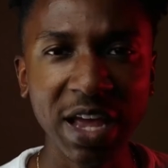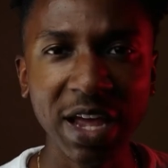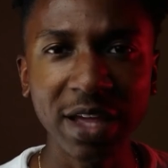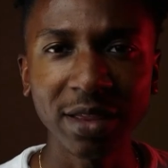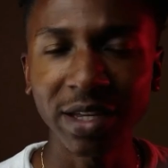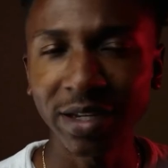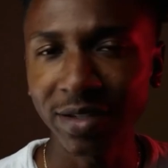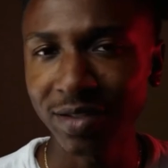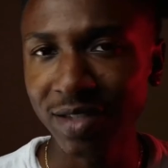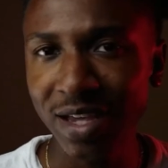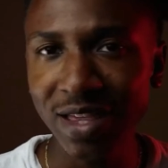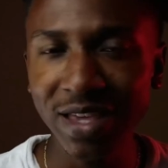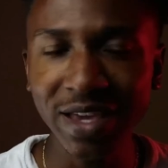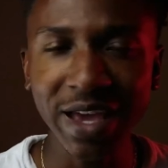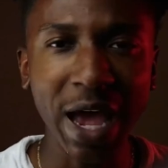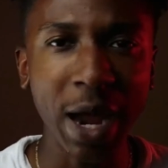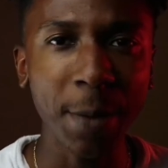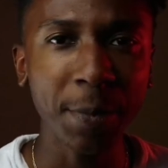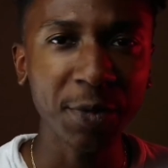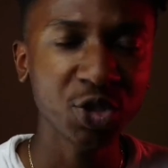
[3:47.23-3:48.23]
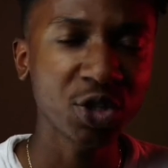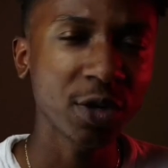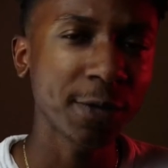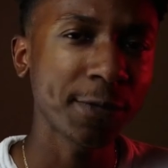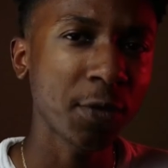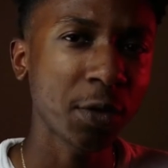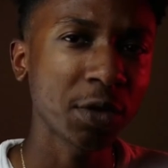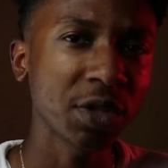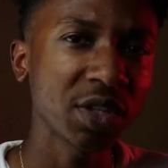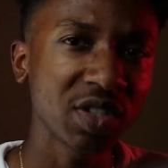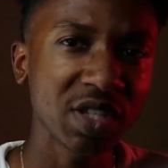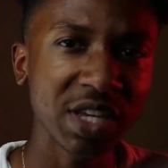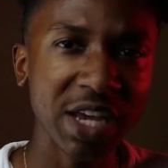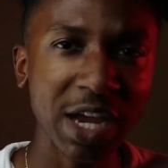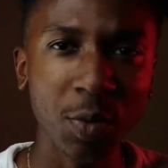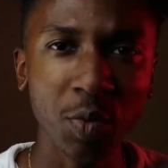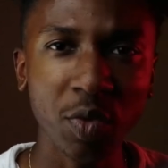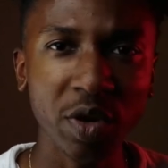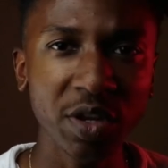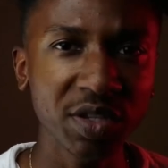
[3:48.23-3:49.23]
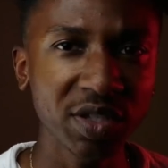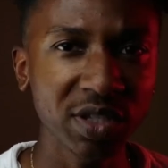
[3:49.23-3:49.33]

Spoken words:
they say the aperture for these cameras,